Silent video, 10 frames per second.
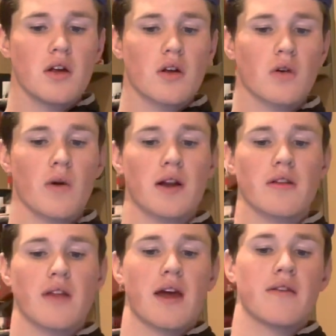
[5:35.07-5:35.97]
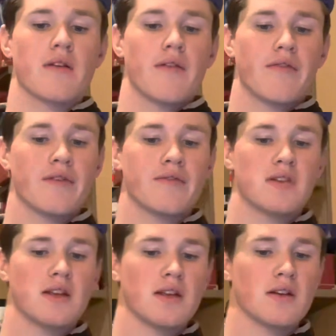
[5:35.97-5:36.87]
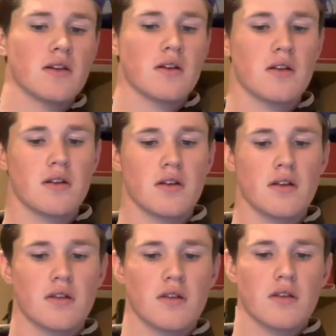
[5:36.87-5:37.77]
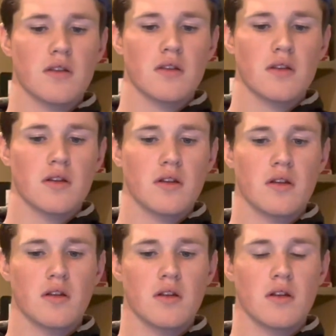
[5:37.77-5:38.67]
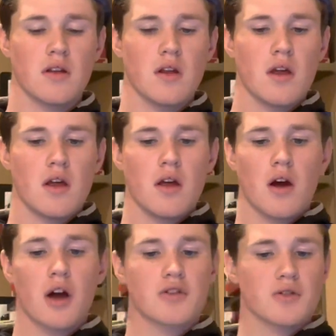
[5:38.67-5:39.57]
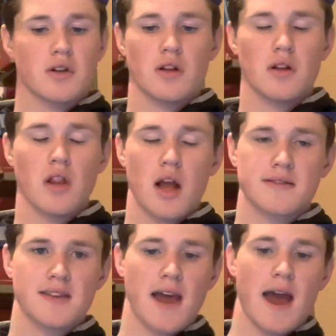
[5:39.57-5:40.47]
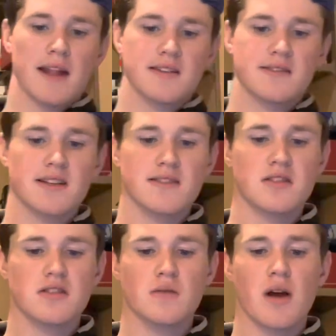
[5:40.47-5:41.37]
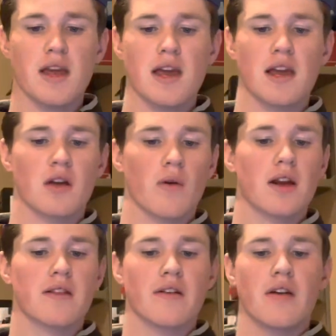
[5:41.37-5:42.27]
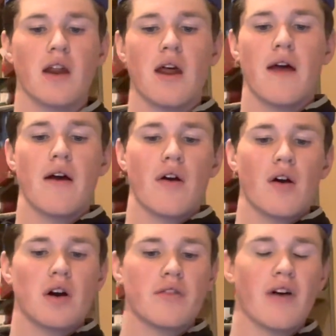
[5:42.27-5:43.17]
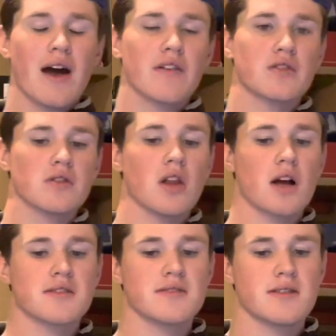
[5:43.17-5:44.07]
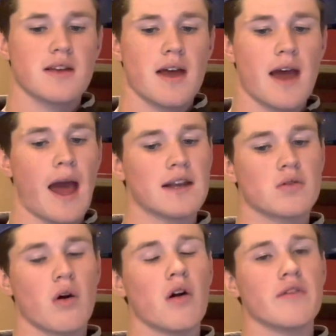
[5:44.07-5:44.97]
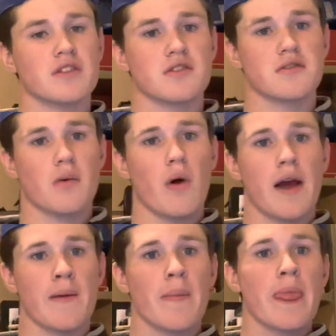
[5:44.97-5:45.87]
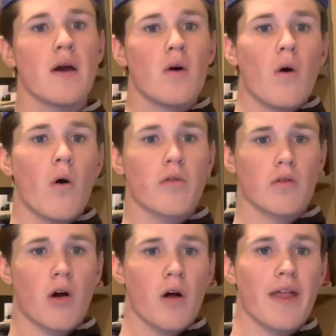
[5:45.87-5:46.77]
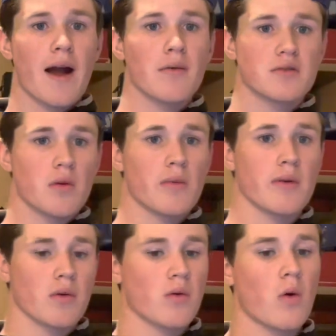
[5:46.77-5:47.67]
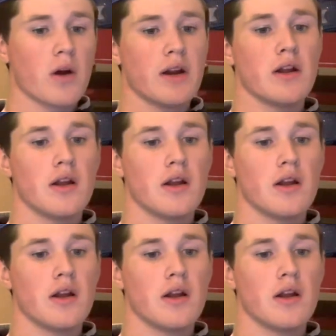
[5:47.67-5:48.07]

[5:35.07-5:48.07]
greater than 1,500 lux at 6 inches away, and greater than 500 lux at 12 inches away. Overall, that was what we recorded,